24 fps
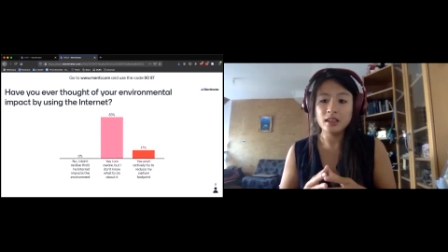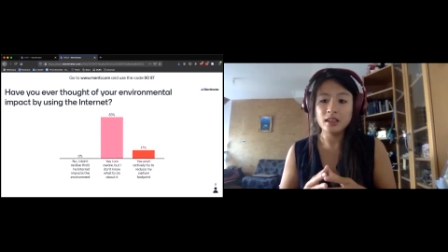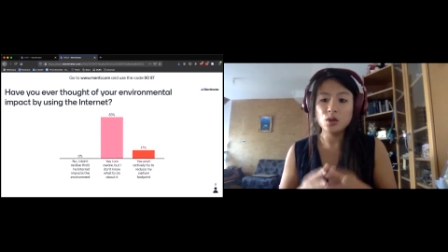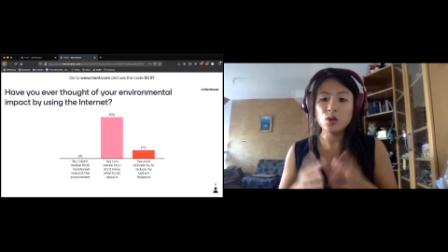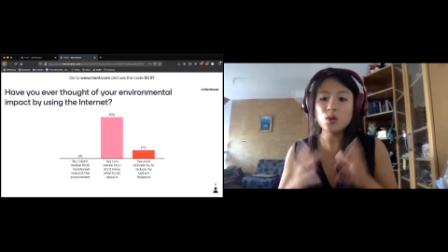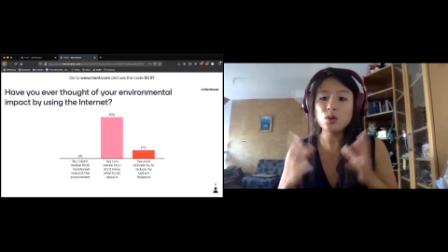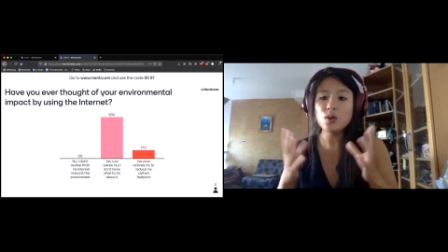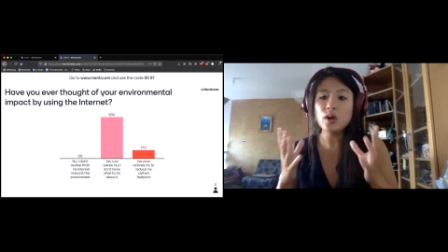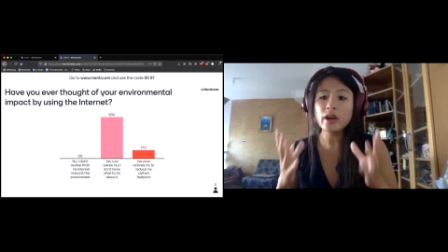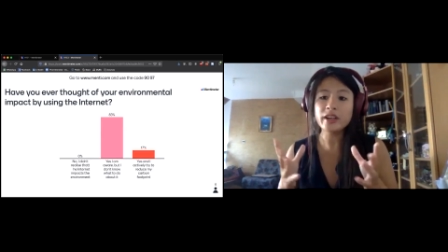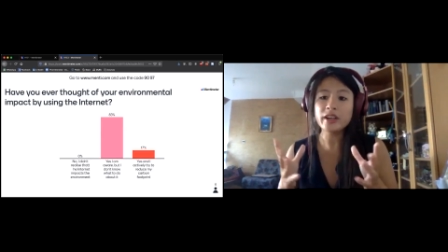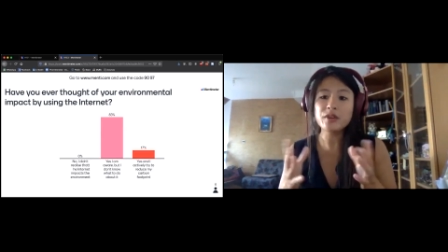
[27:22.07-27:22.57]

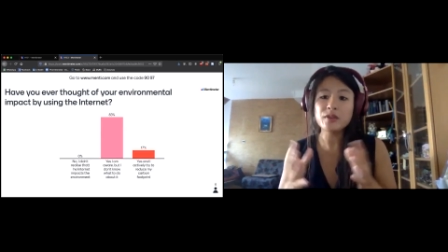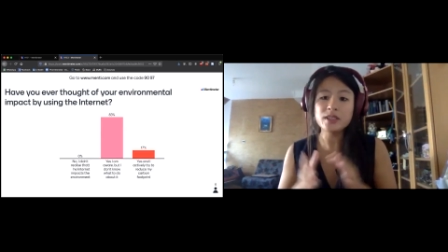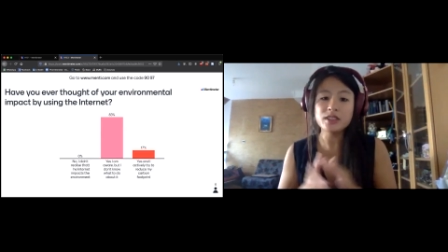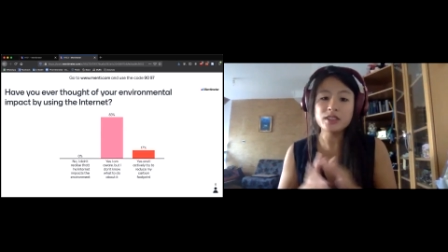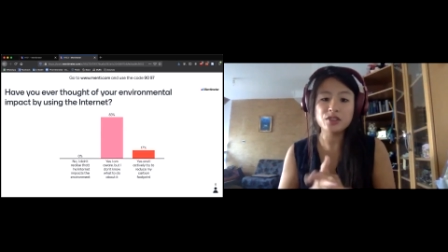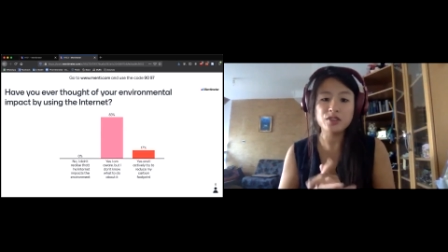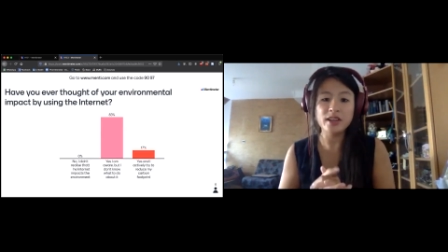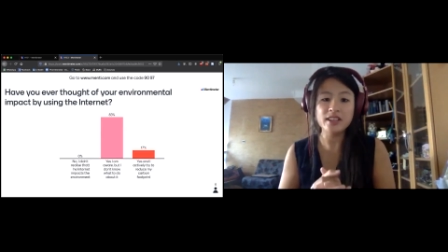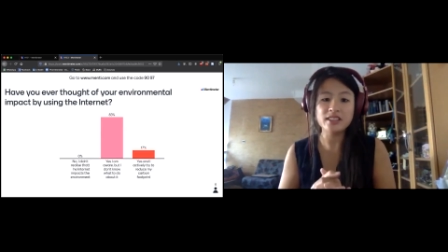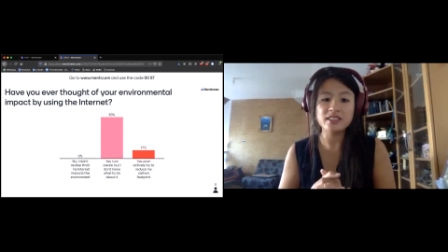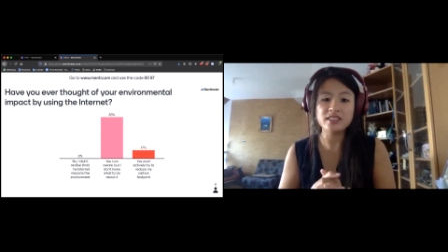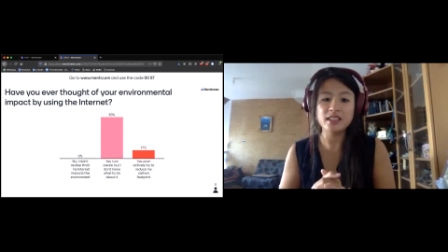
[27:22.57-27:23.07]
Who are you
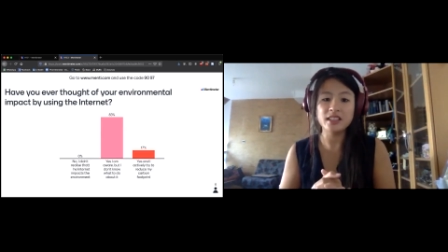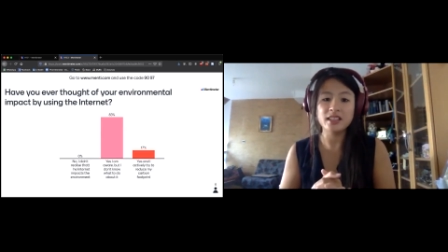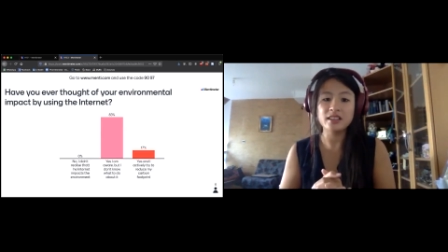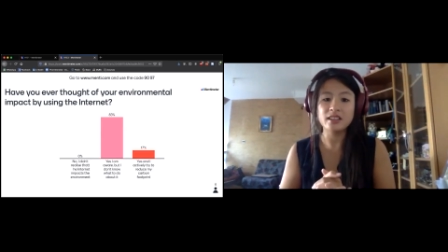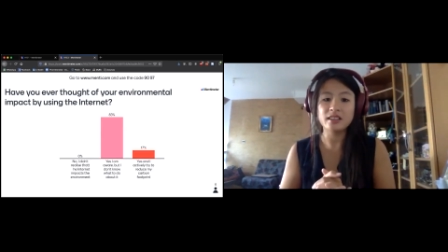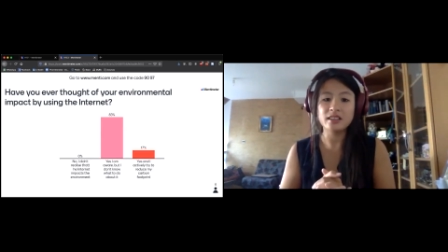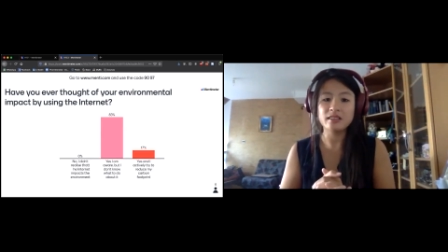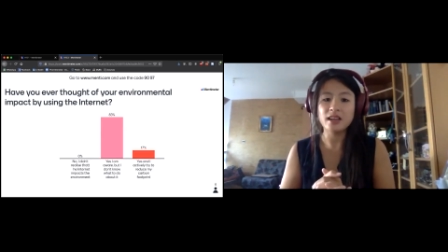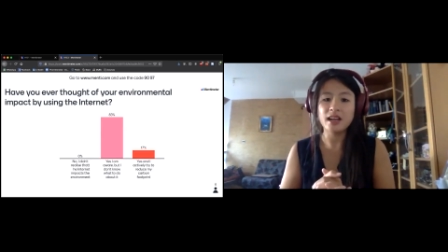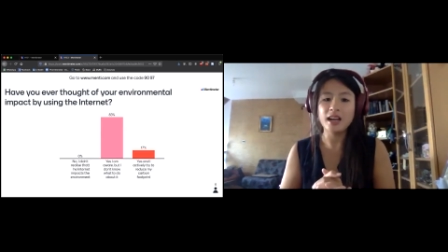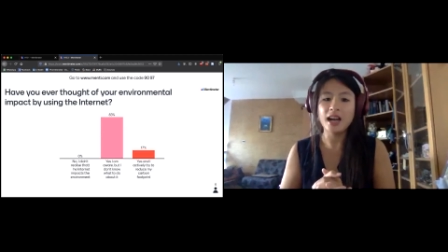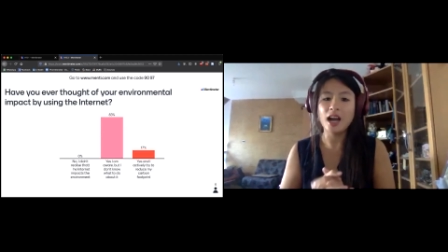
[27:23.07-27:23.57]
addressing?
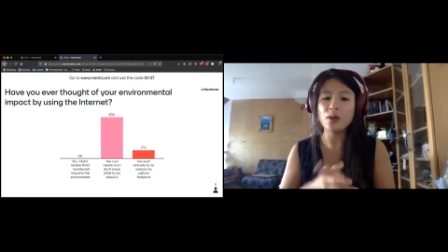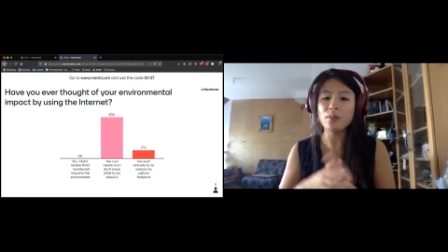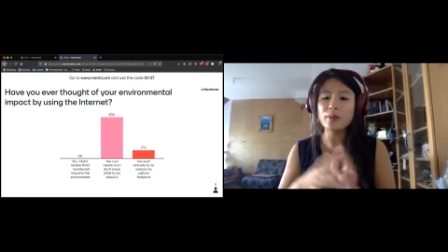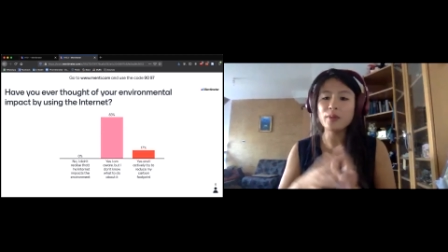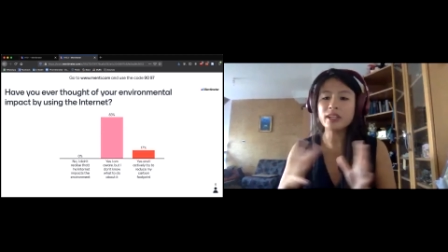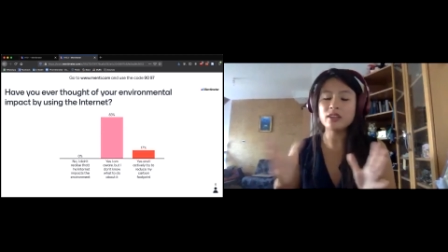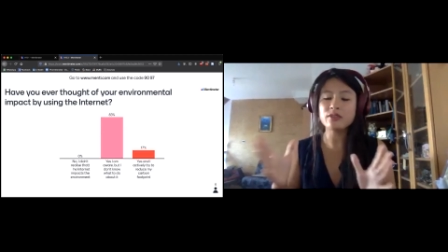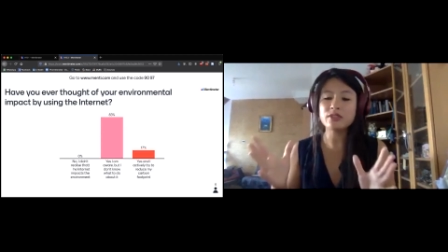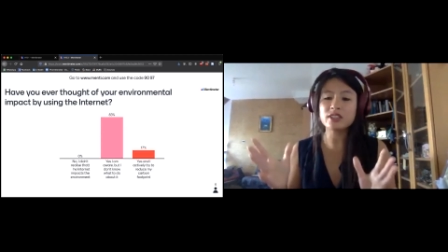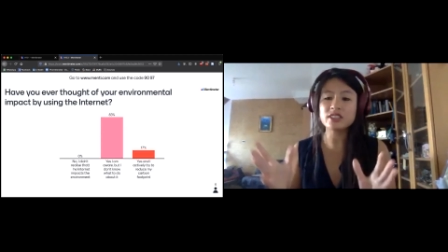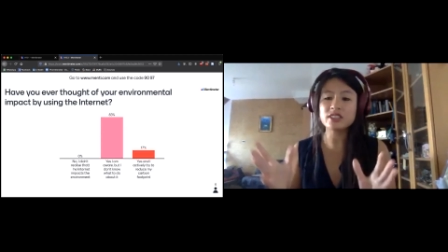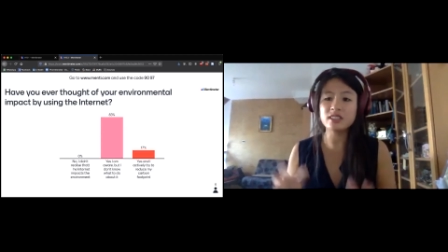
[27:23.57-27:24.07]
How
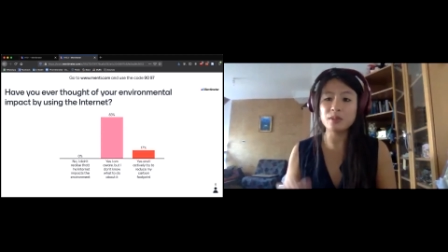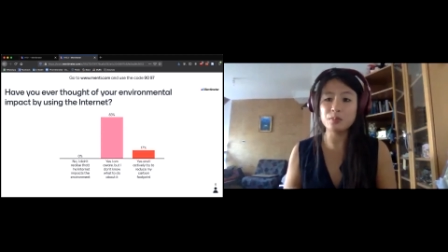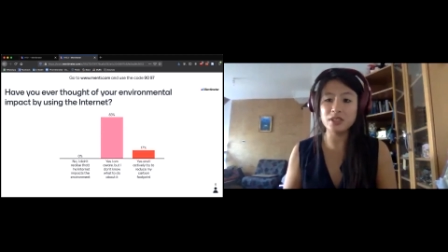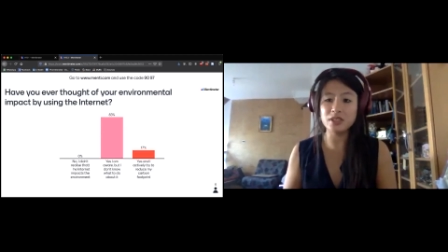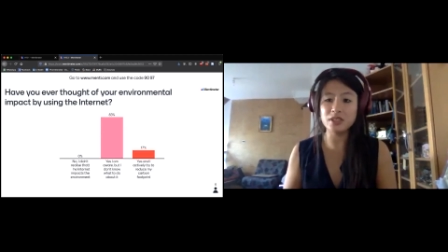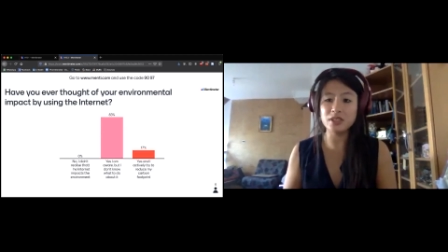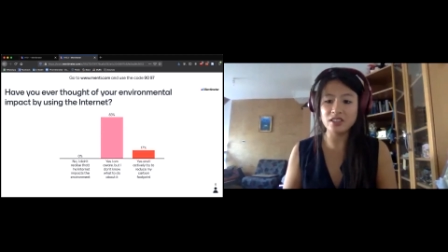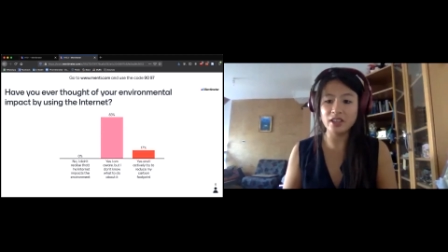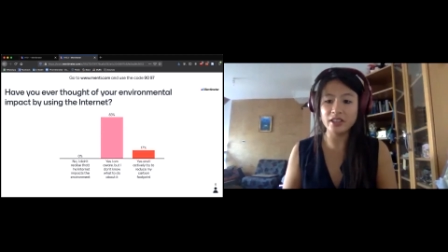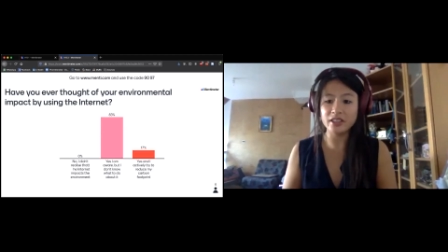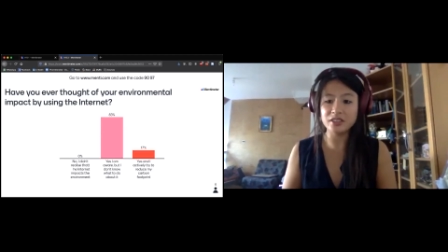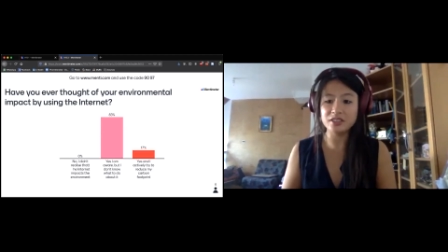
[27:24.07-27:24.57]
many
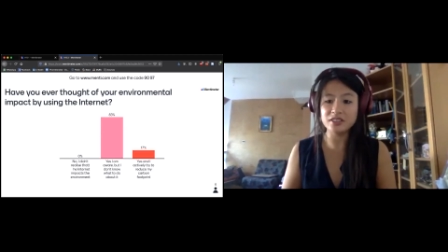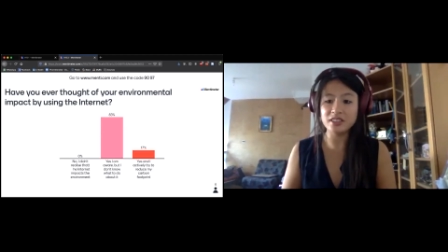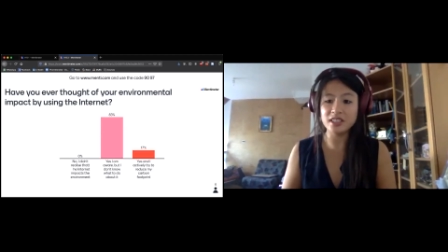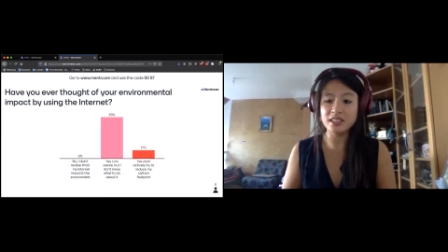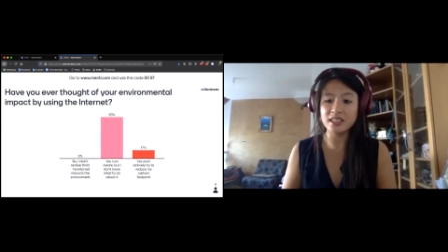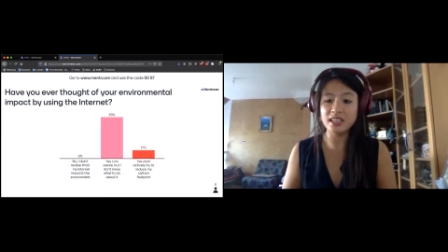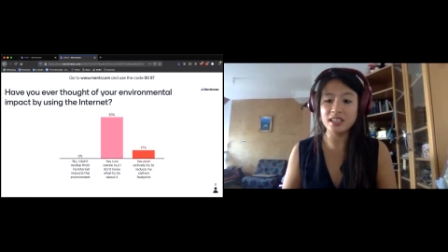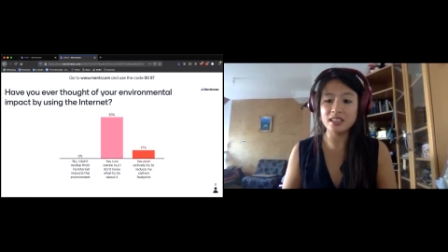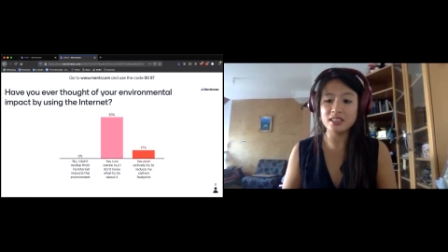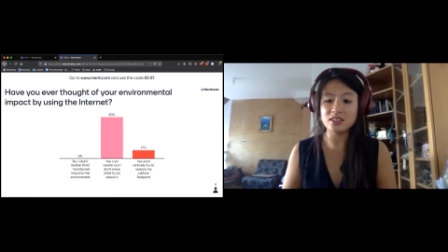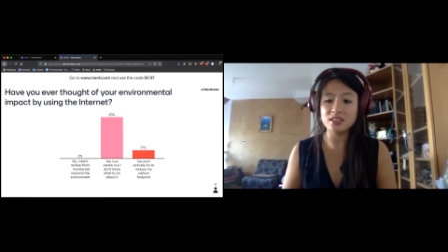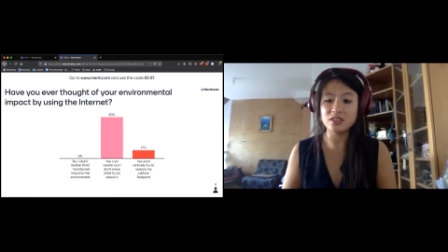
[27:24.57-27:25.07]
recipients are you
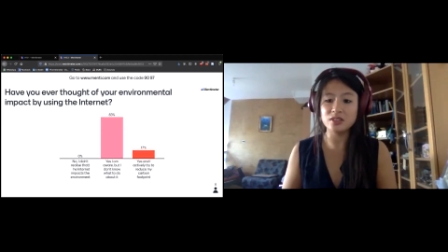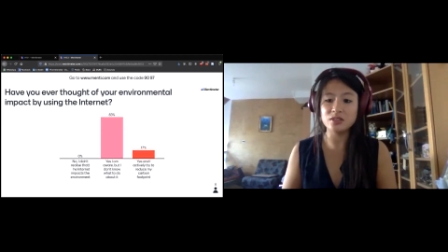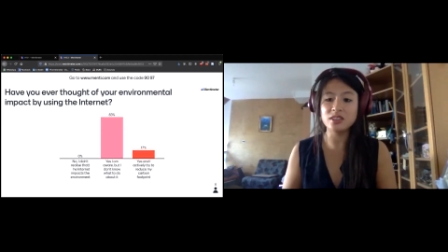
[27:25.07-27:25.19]
sending it to?